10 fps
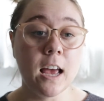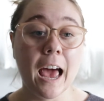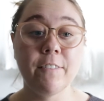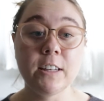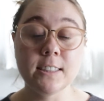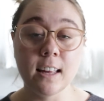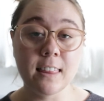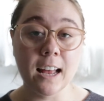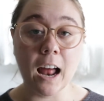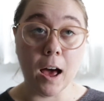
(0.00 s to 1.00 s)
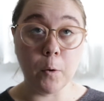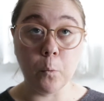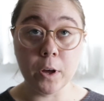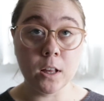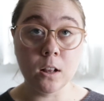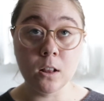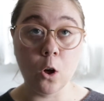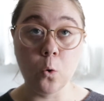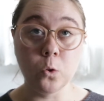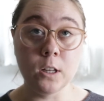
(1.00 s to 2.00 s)
Having said that, I will
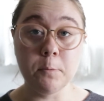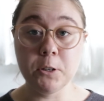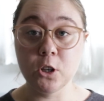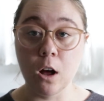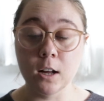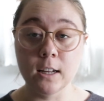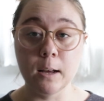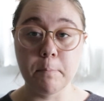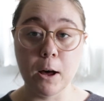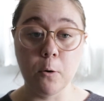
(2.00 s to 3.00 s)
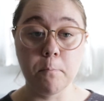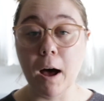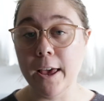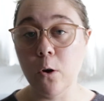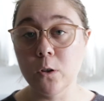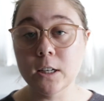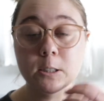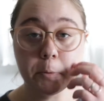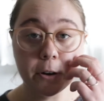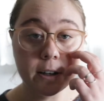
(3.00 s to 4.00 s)
only be talking about my own
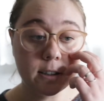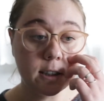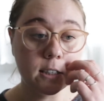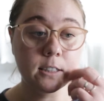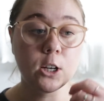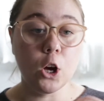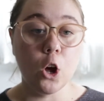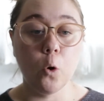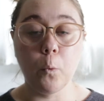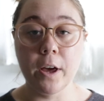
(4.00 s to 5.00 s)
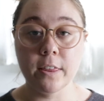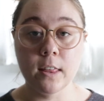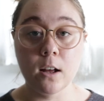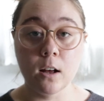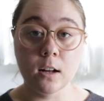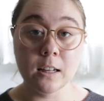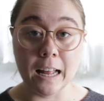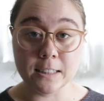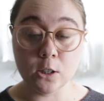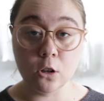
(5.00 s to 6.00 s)
experiences with
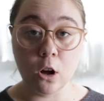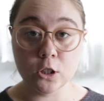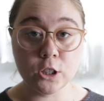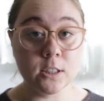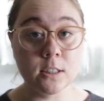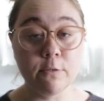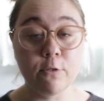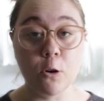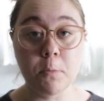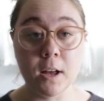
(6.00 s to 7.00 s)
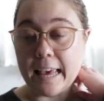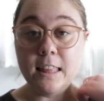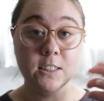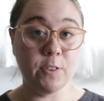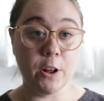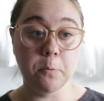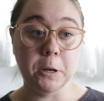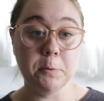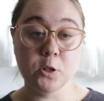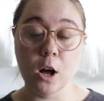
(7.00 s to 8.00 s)
classical Hodgkin's lymphoma. In this video, I'm
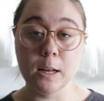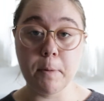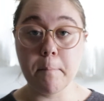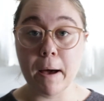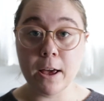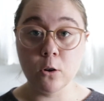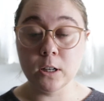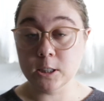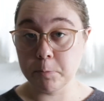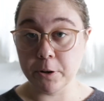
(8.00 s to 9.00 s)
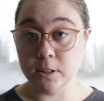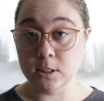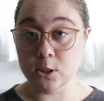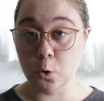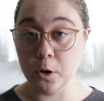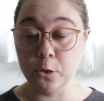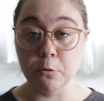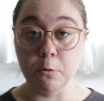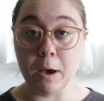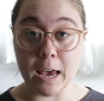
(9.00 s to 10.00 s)
going to be talking about my own experiences going
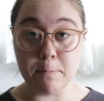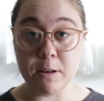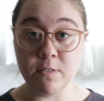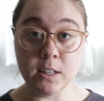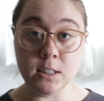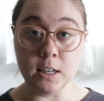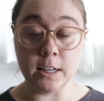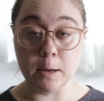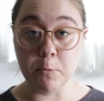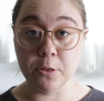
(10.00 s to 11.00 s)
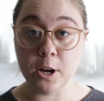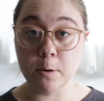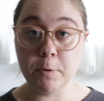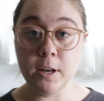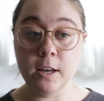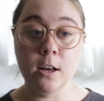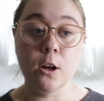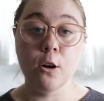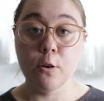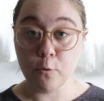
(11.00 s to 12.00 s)
through ABVD chemotherapy
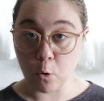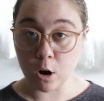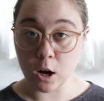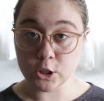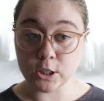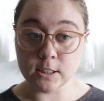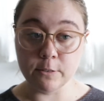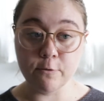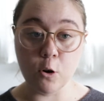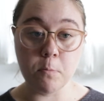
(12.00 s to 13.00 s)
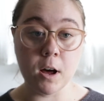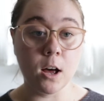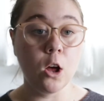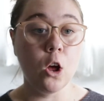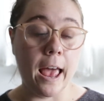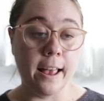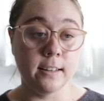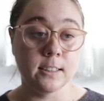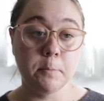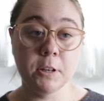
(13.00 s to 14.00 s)
for Hodgkin's lymphoma
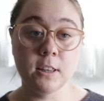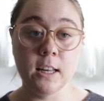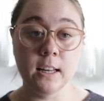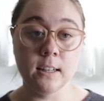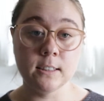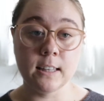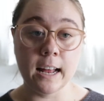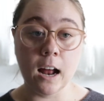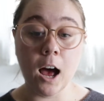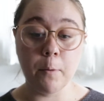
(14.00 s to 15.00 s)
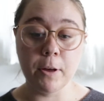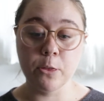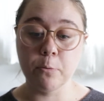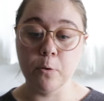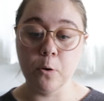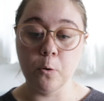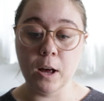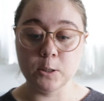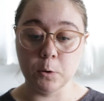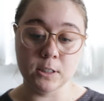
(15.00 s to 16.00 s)
and some of the things that I went through,
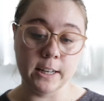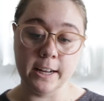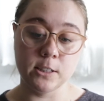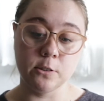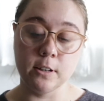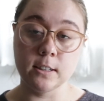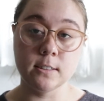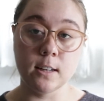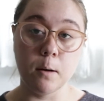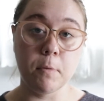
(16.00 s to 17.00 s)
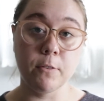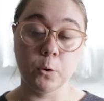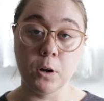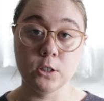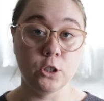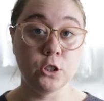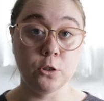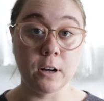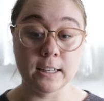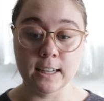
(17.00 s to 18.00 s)
as well as answering some of the questions
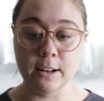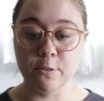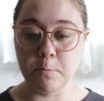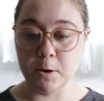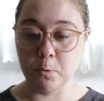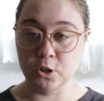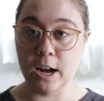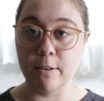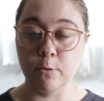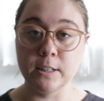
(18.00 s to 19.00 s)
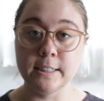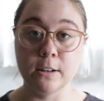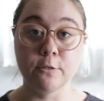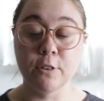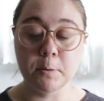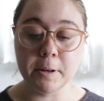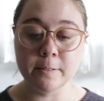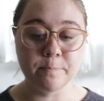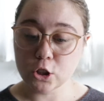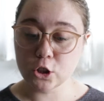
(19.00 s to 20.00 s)
you guys had for me, which I have written down in front of
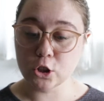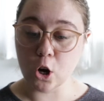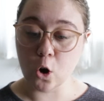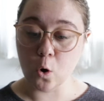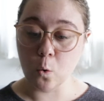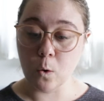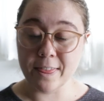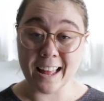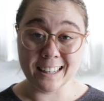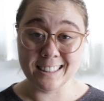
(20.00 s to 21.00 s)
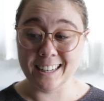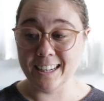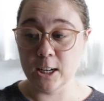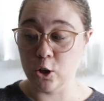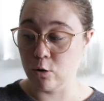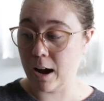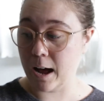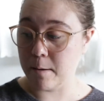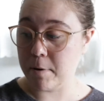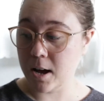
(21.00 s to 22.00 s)
me. So that's it.
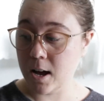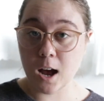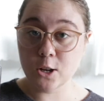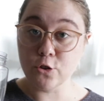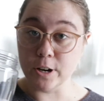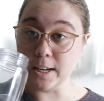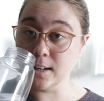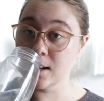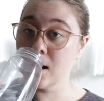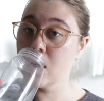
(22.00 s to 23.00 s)
Grab a drink